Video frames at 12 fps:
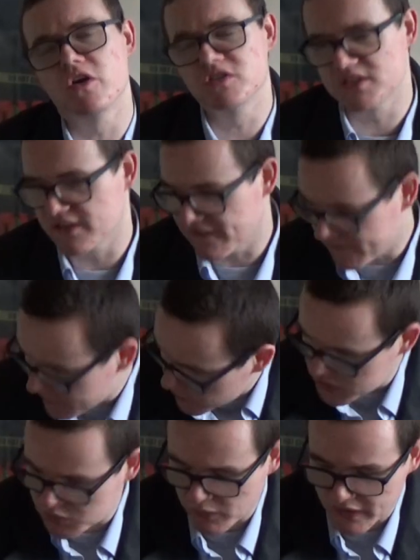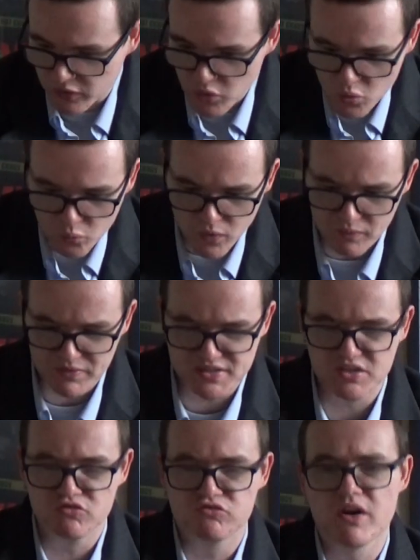goes into full swing where we
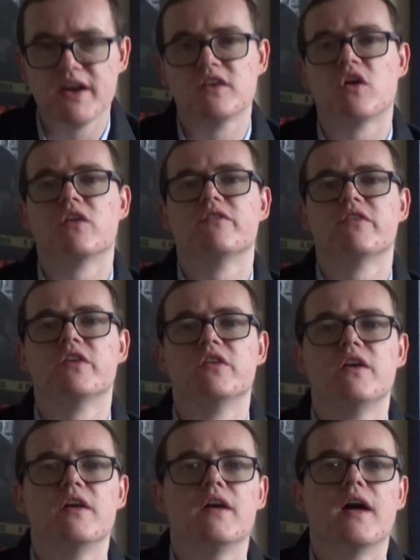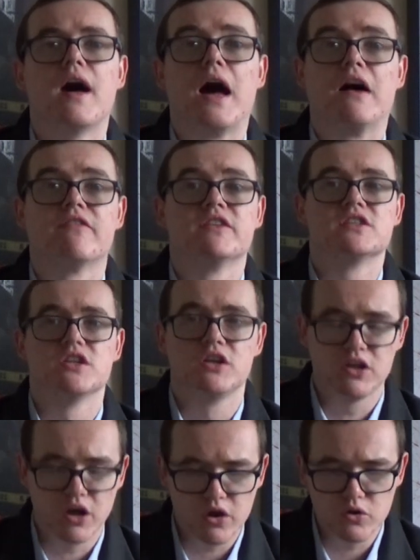see Ray Donovan having to
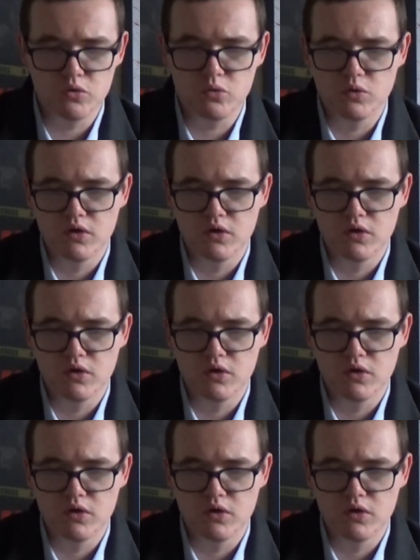go